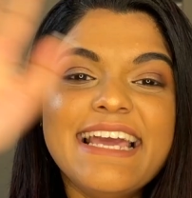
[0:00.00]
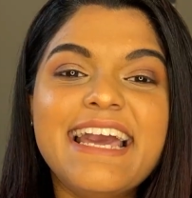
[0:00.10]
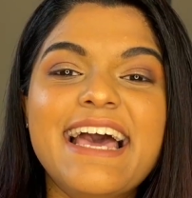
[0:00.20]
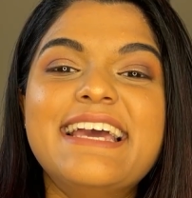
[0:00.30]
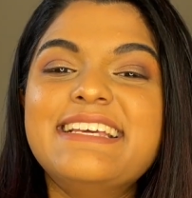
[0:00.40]
Hi
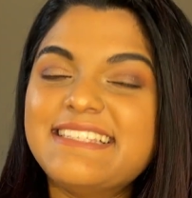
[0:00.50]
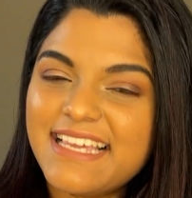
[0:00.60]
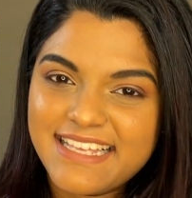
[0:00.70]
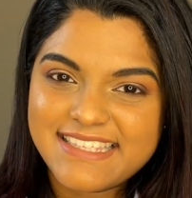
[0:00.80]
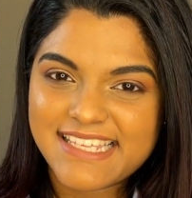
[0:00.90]
guys,
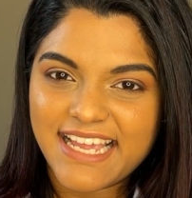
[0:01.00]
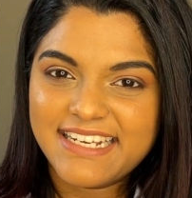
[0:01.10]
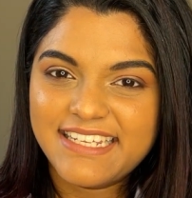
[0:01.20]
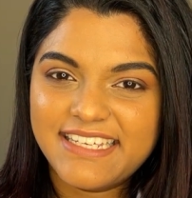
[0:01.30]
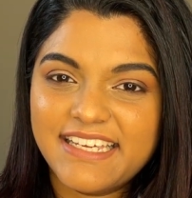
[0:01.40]
it's
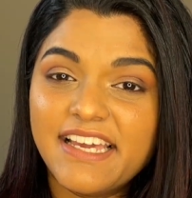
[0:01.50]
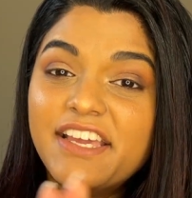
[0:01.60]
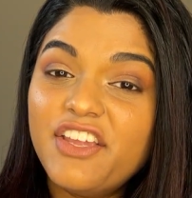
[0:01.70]
Sandy here.